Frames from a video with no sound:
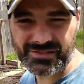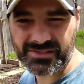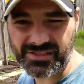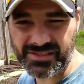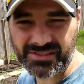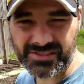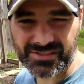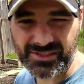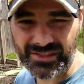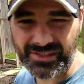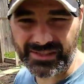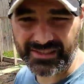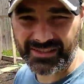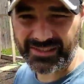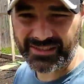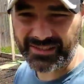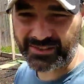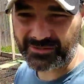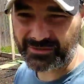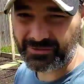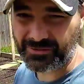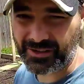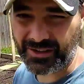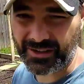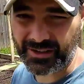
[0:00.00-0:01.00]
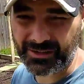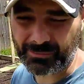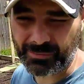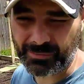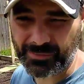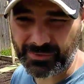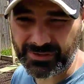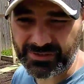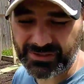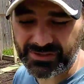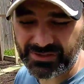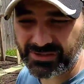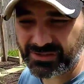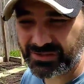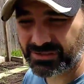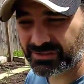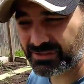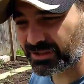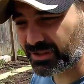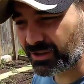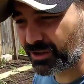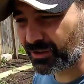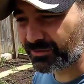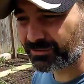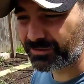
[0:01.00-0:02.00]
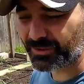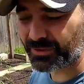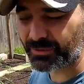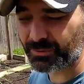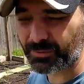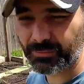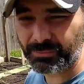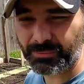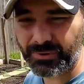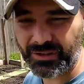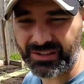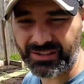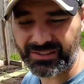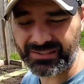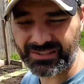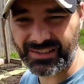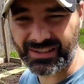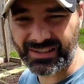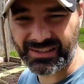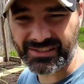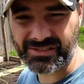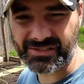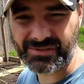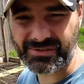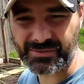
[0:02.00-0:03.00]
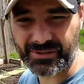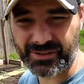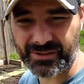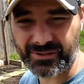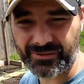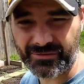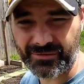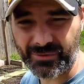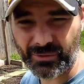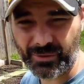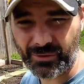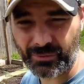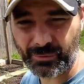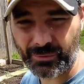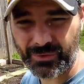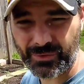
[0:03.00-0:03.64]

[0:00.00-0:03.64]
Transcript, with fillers: as they start getting ripe, which hopefully will be in the next three to four